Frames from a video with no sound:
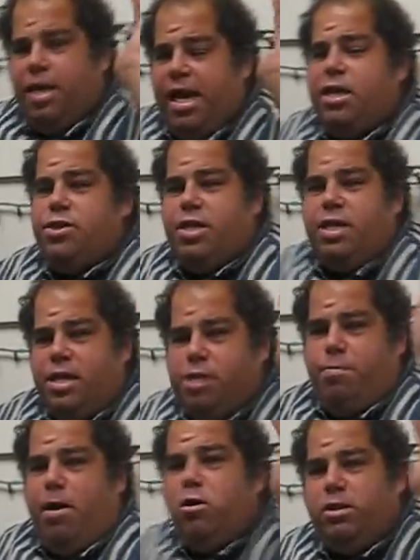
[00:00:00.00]
Kansas City
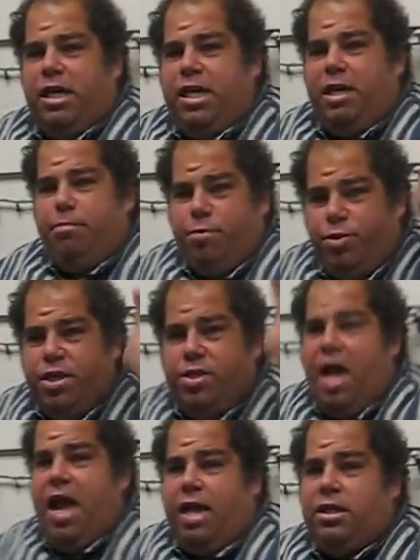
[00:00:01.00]
is a better team than
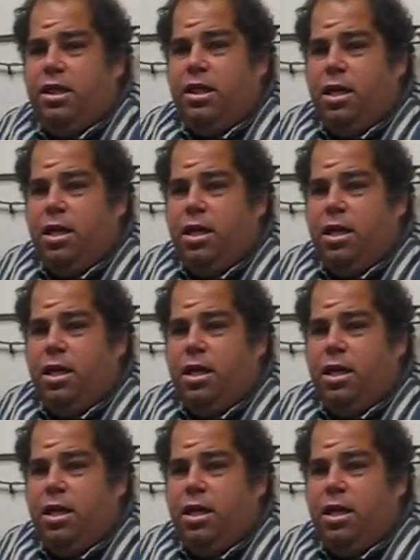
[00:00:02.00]
that.